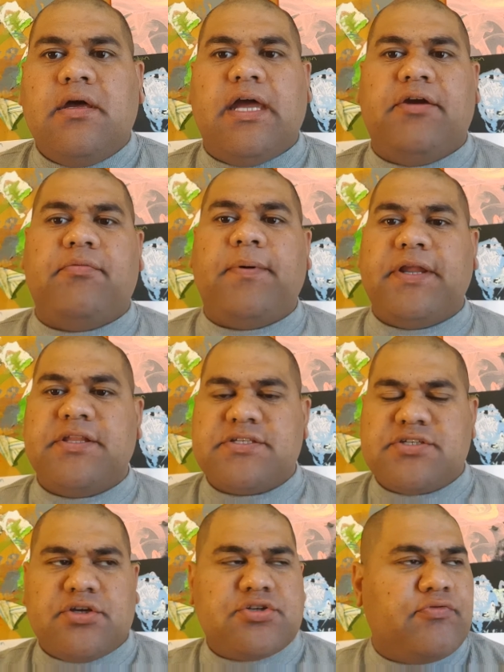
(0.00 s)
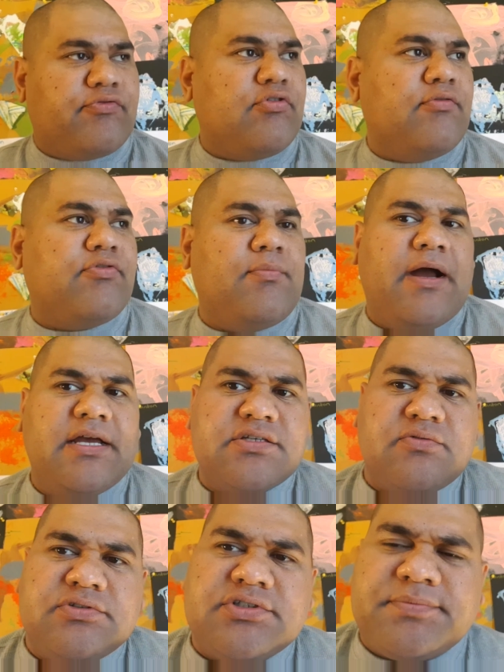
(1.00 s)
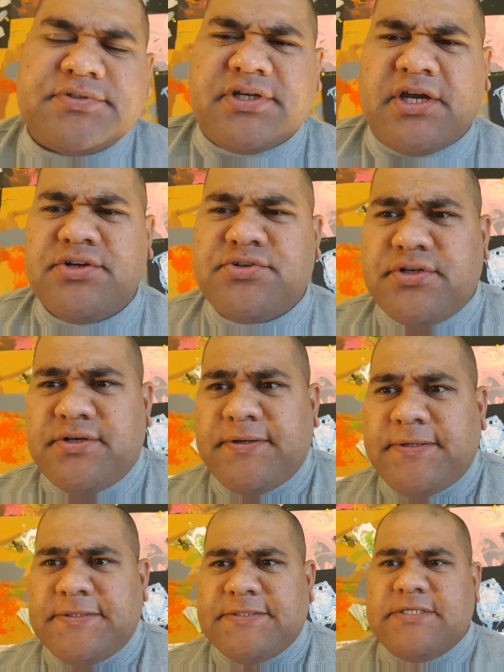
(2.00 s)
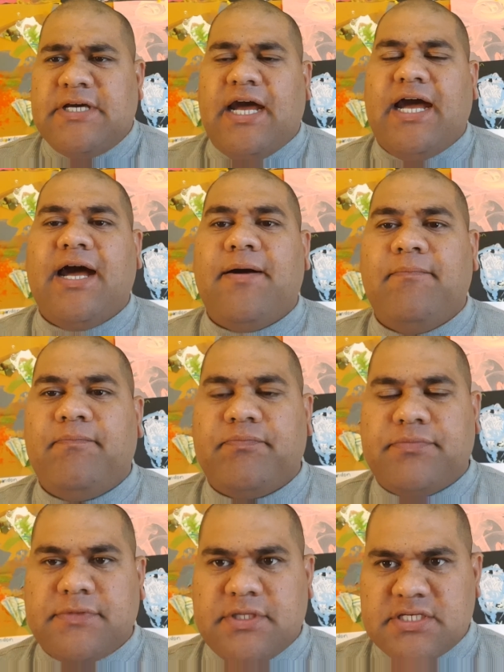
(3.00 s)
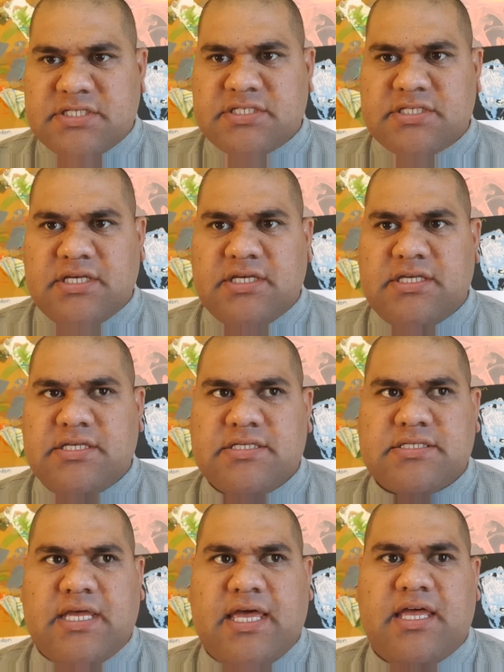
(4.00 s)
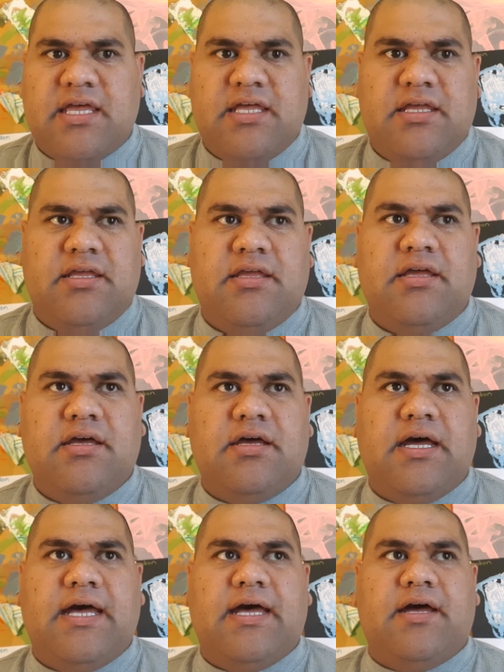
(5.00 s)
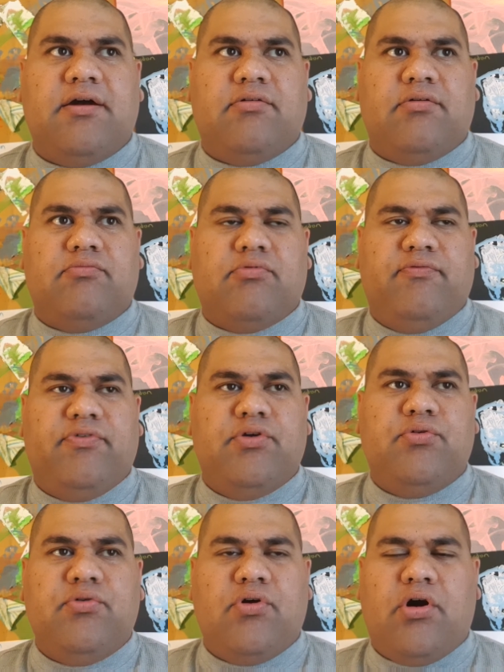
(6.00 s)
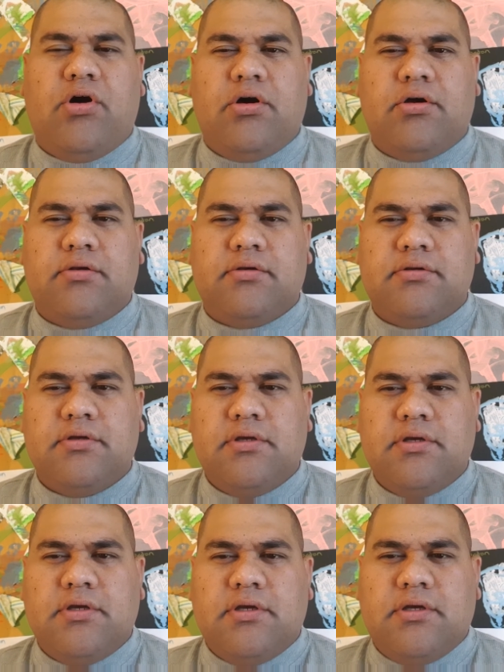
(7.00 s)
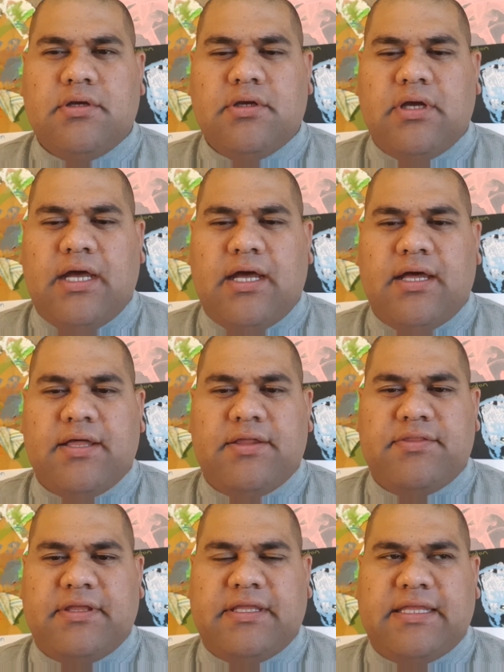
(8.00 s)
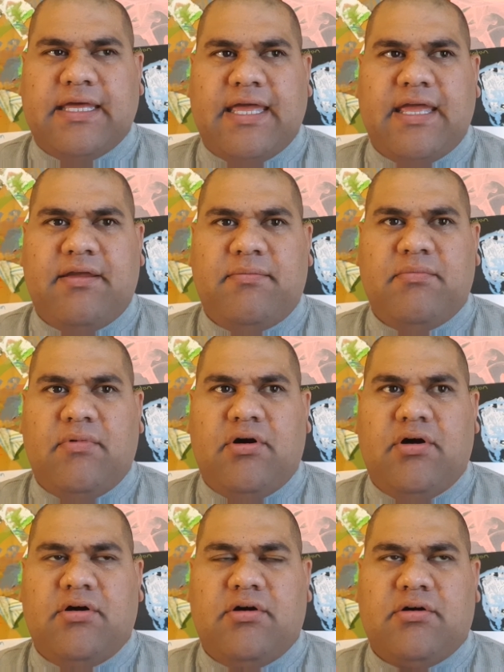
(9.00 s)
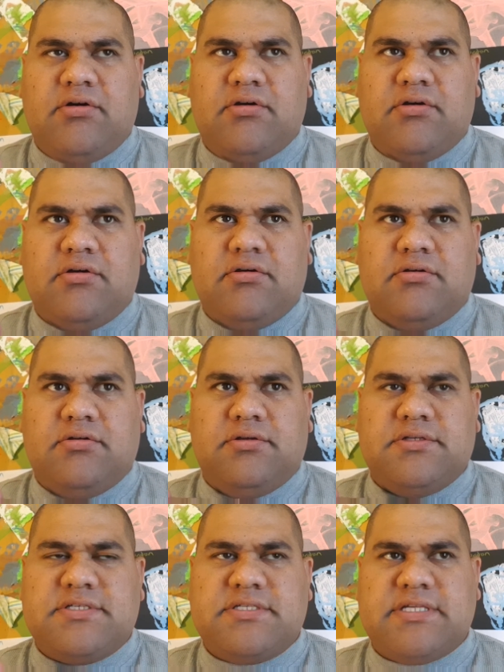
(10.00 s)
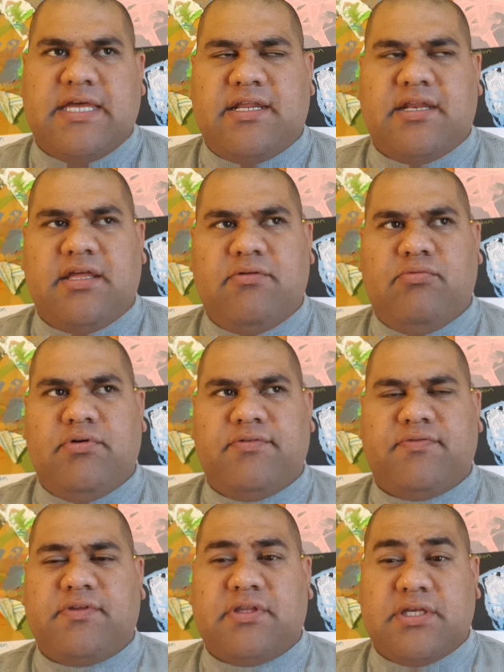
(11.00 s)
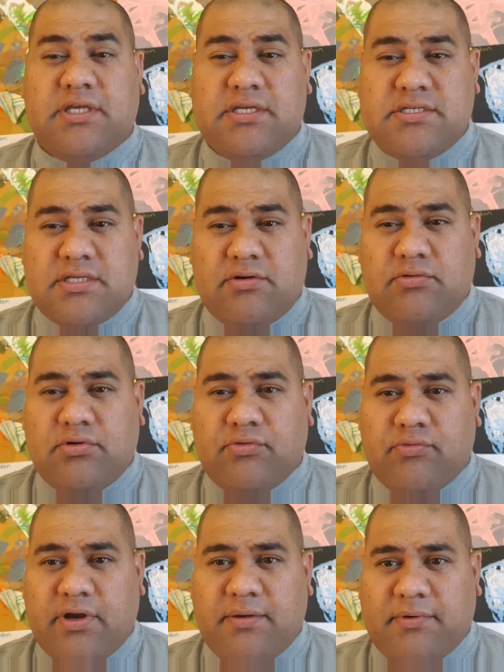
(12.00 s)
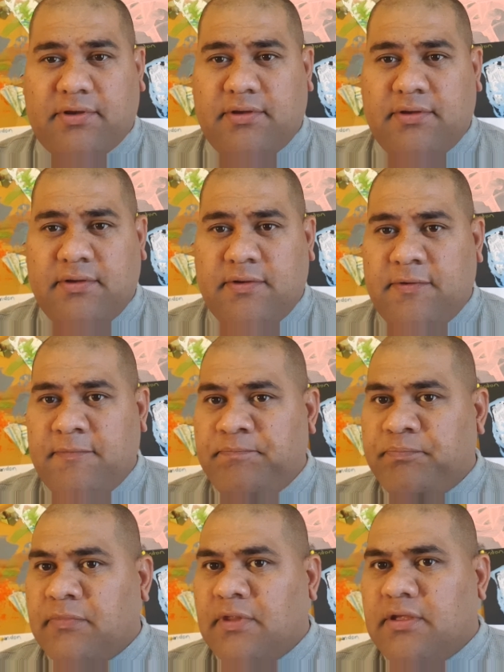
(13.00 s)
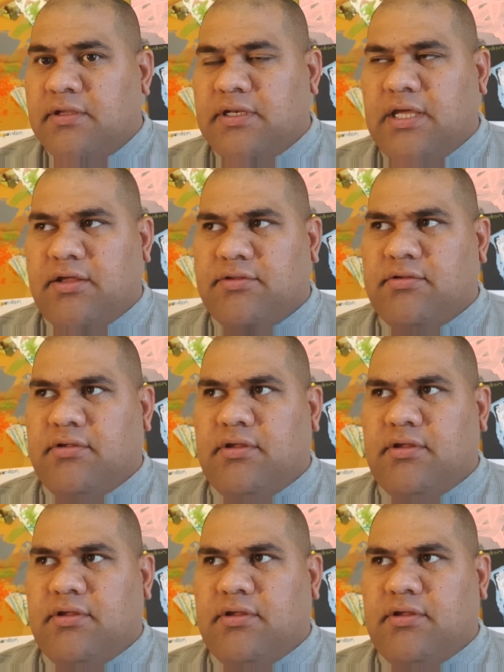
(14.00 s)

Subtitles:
Hey everybody, this is Herschel from High School Top 200. This is a review on the game on Saturday with Kings and Auckland Grammar. Now,